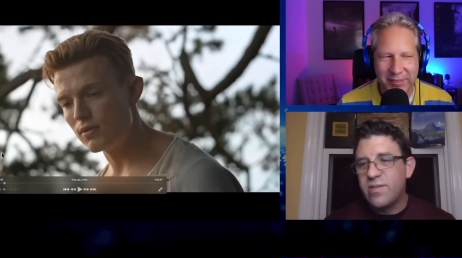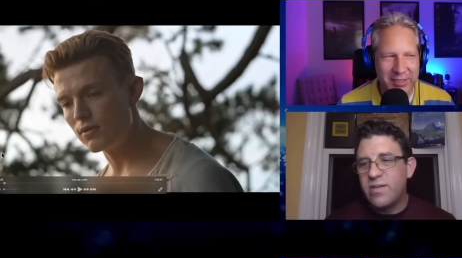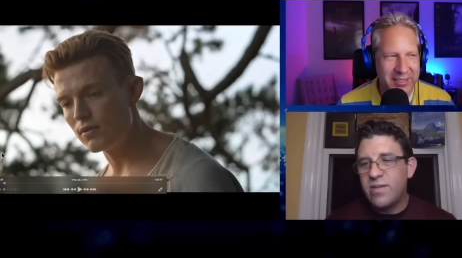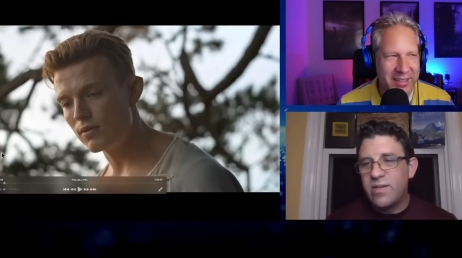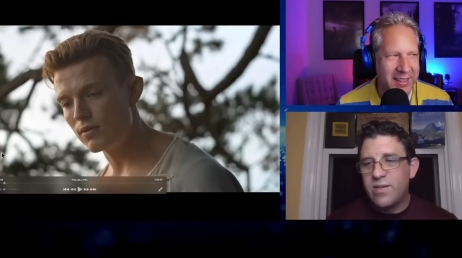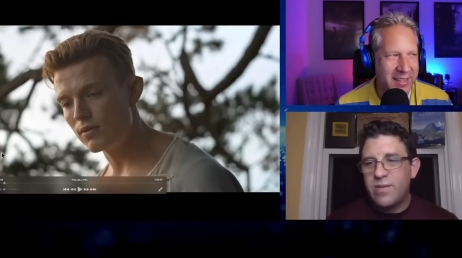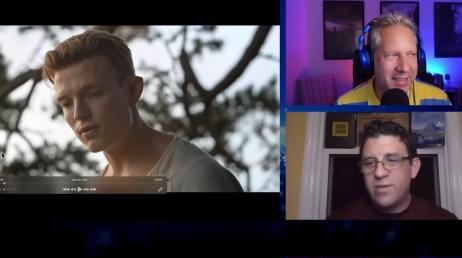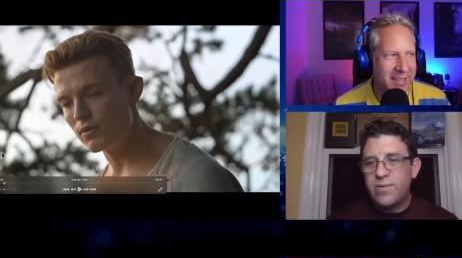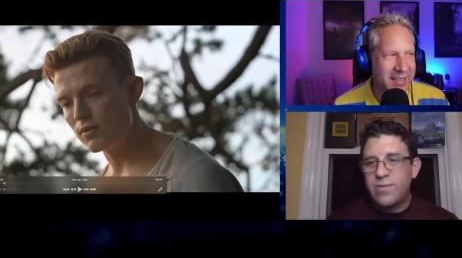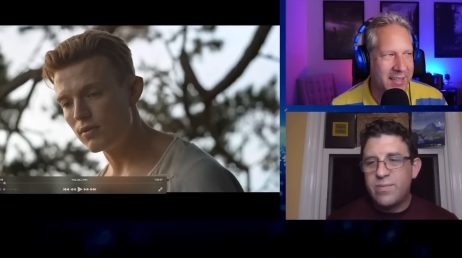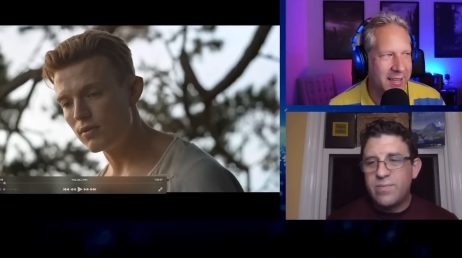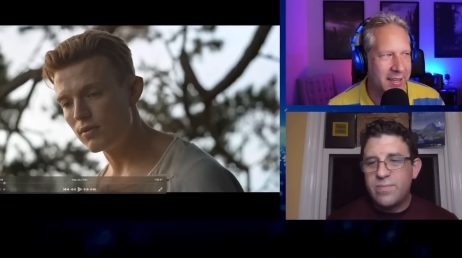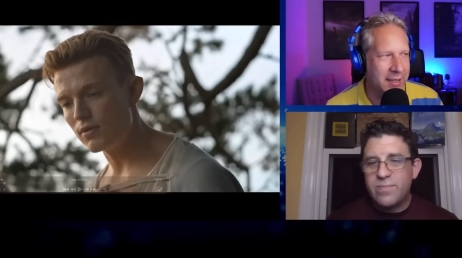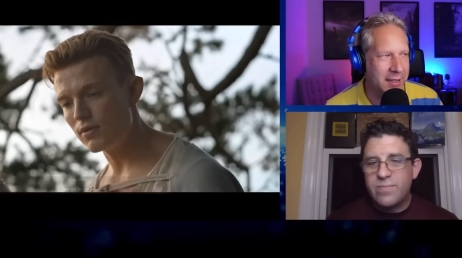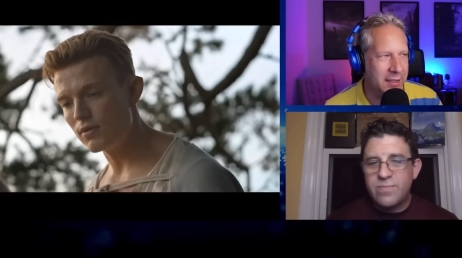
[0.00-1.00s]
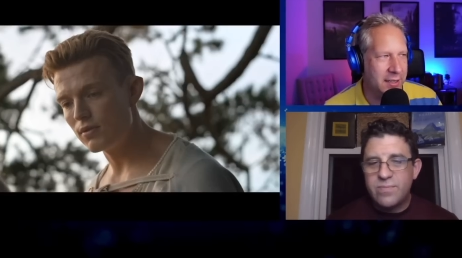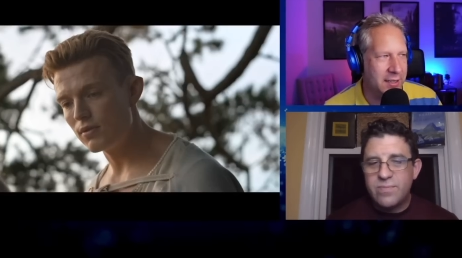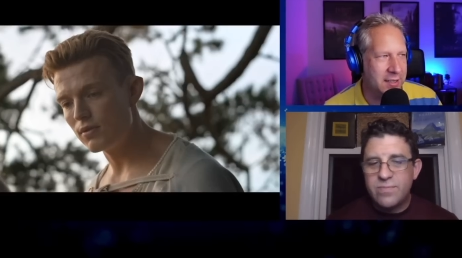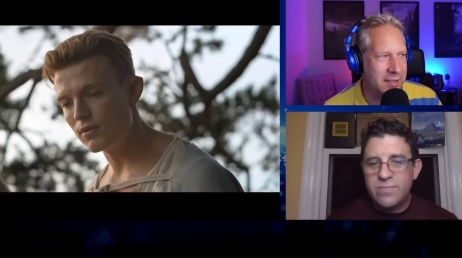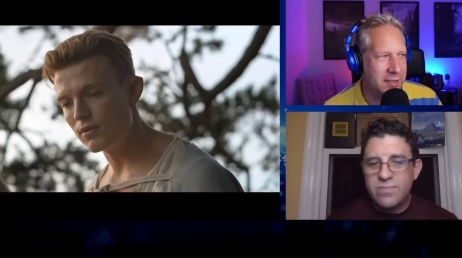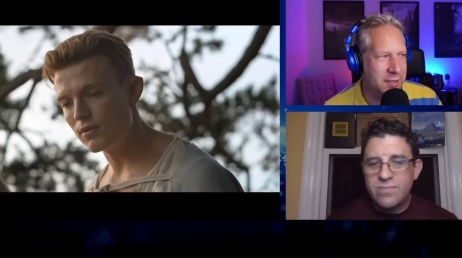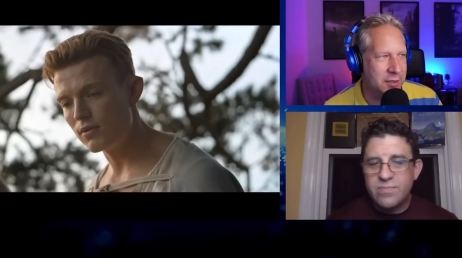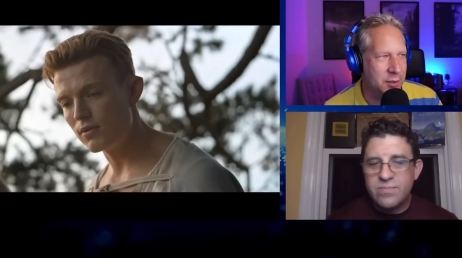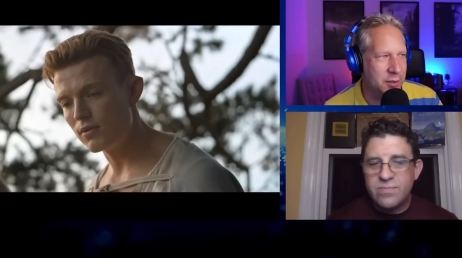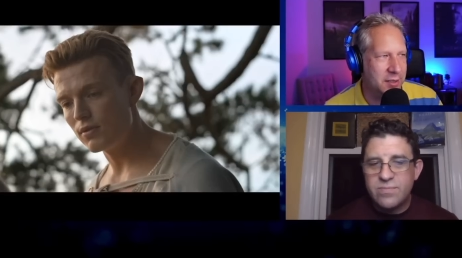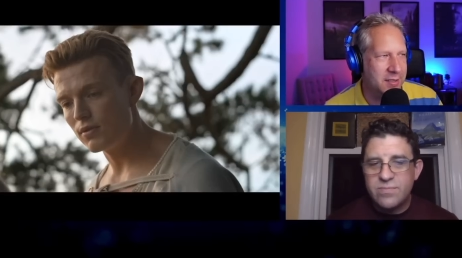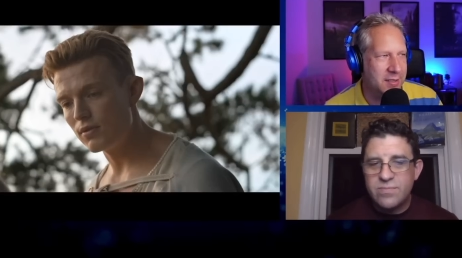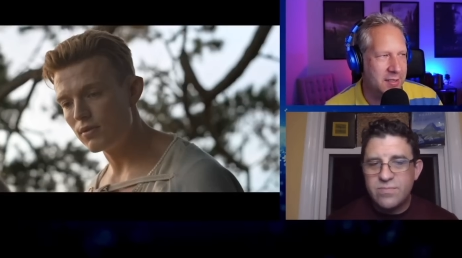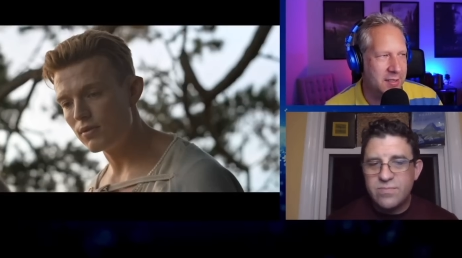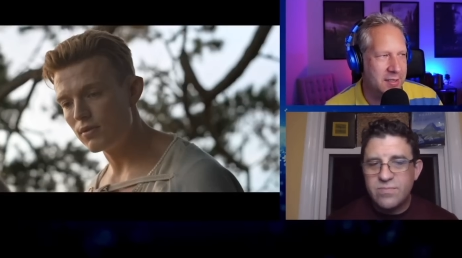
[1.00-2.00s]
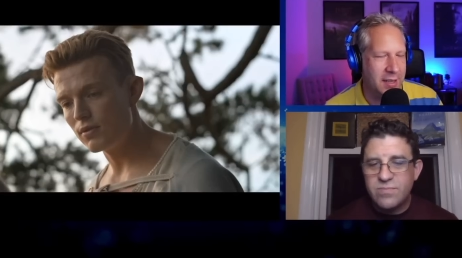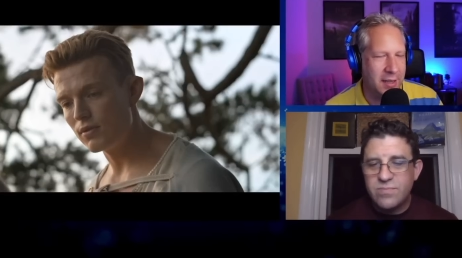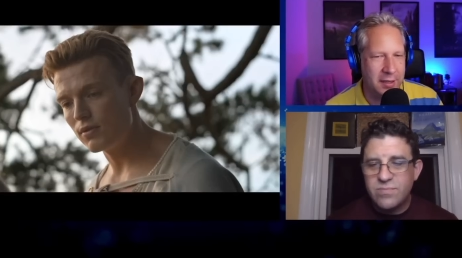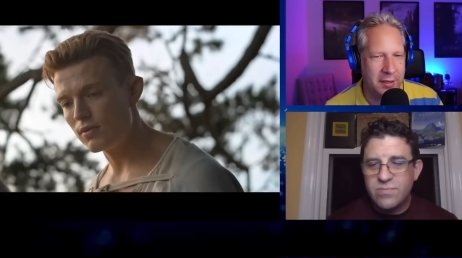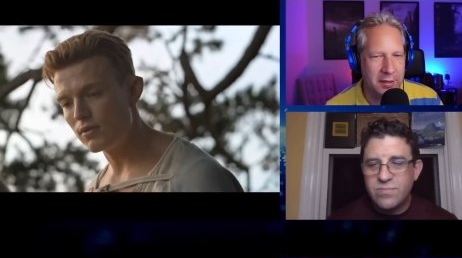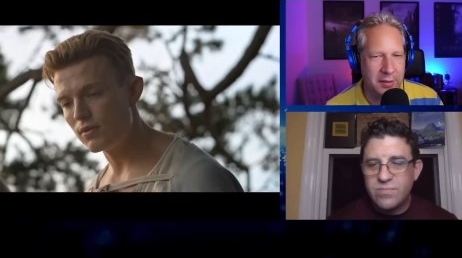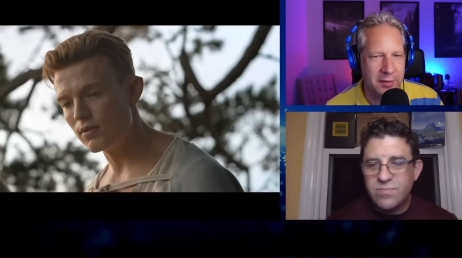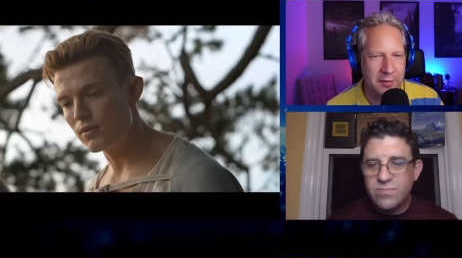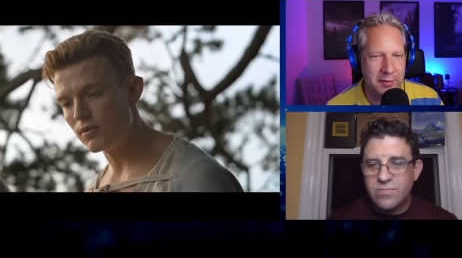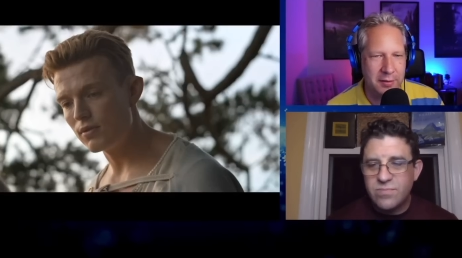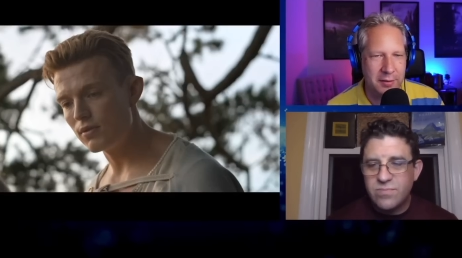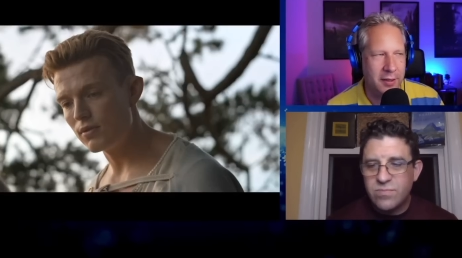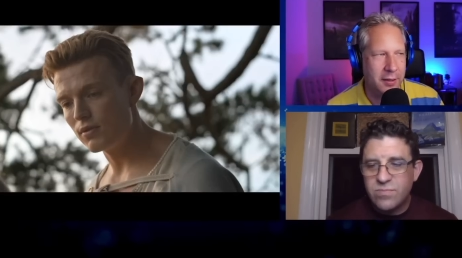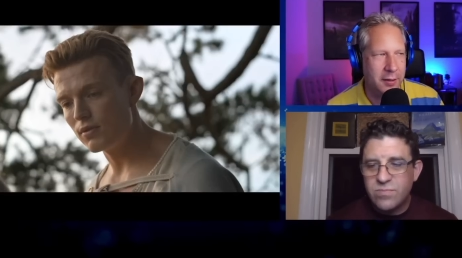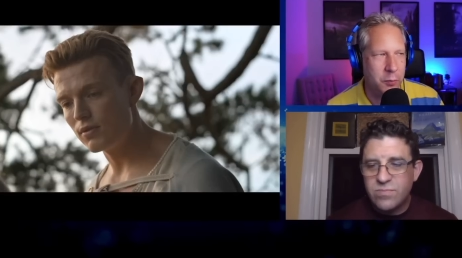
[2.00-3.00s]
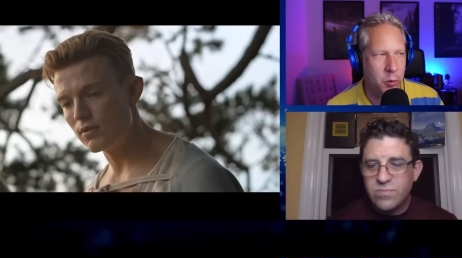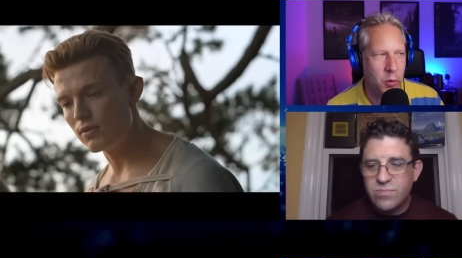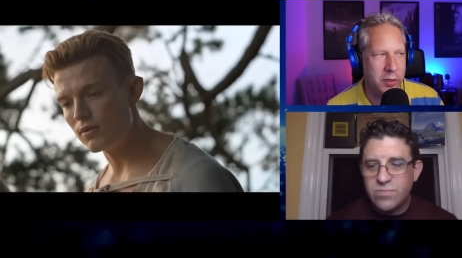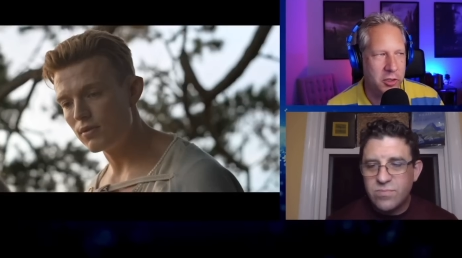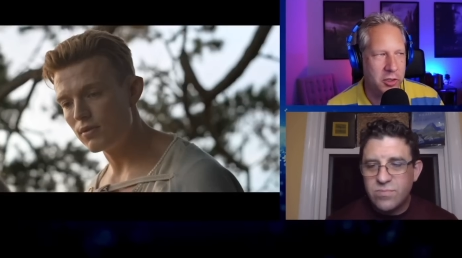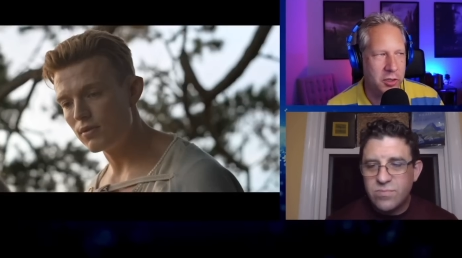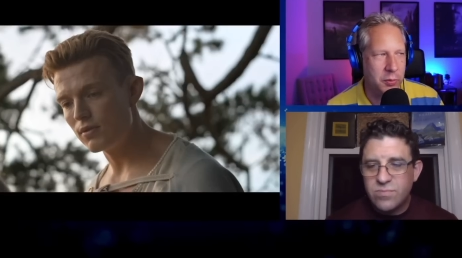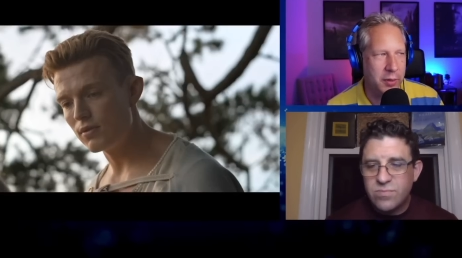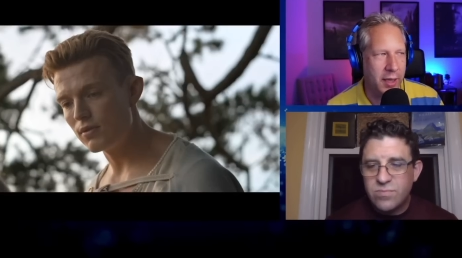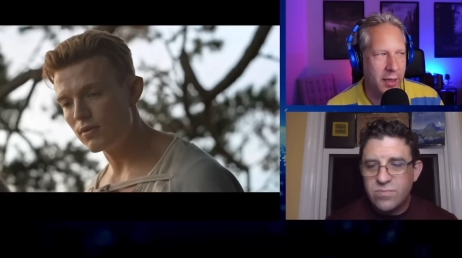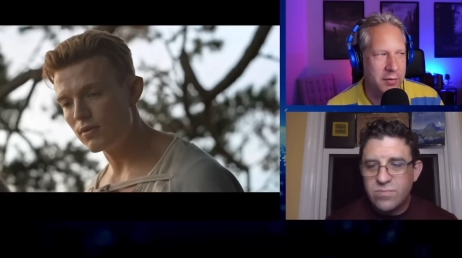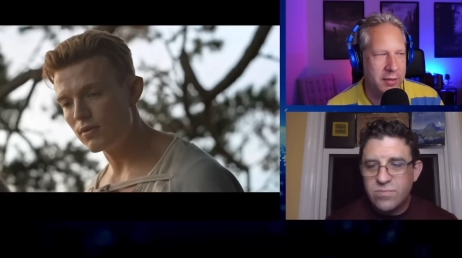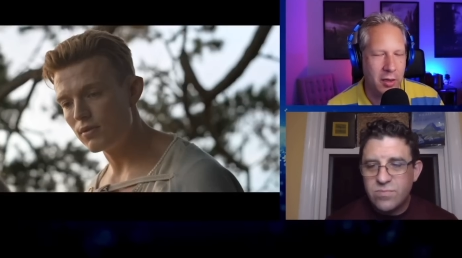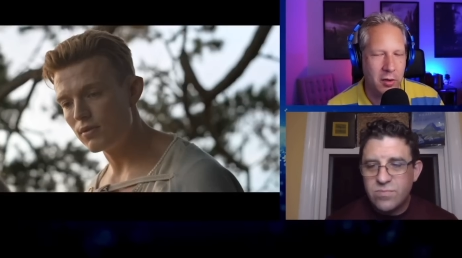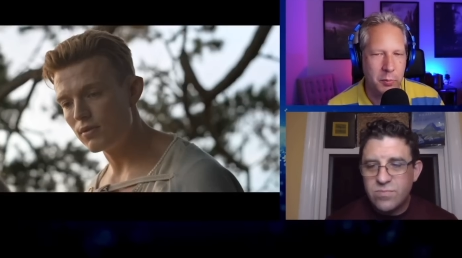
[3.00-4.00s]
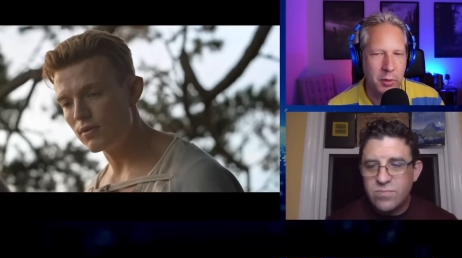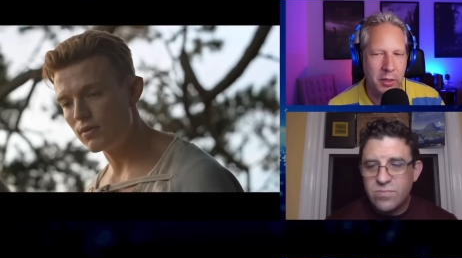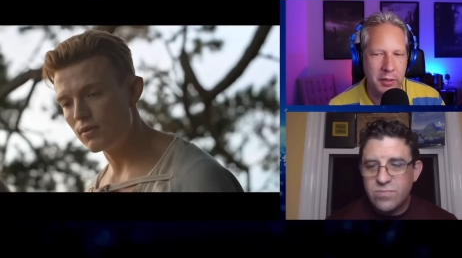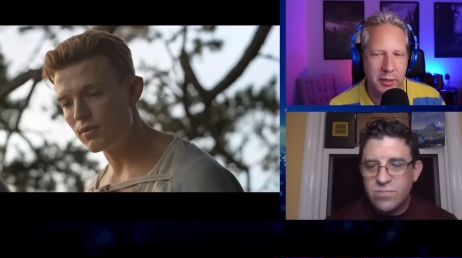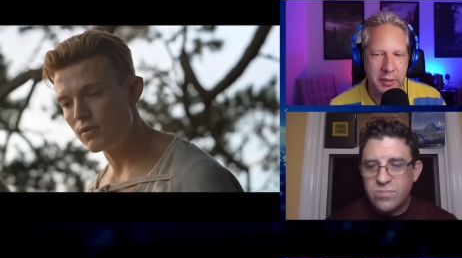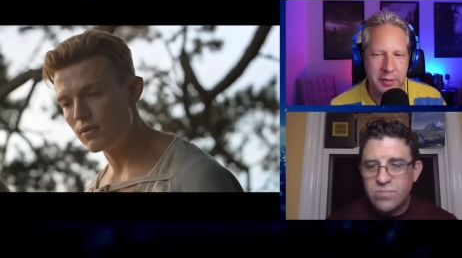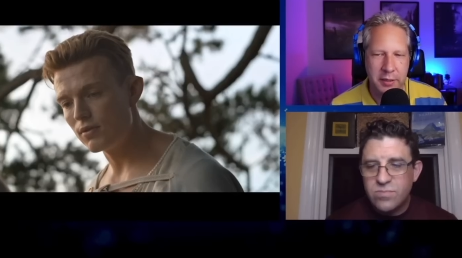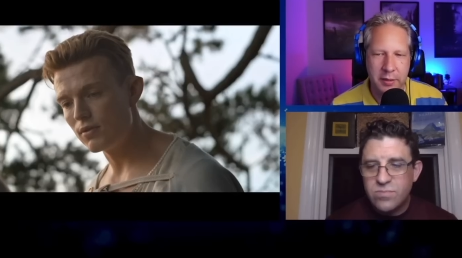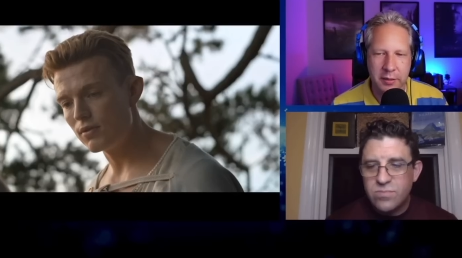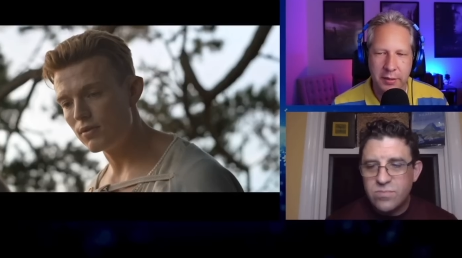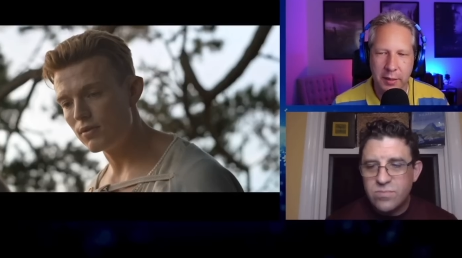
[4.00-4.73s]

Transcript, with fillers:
Speaker 1: which I think uh, leads us to the the second uh, question that we have is how compelling is it?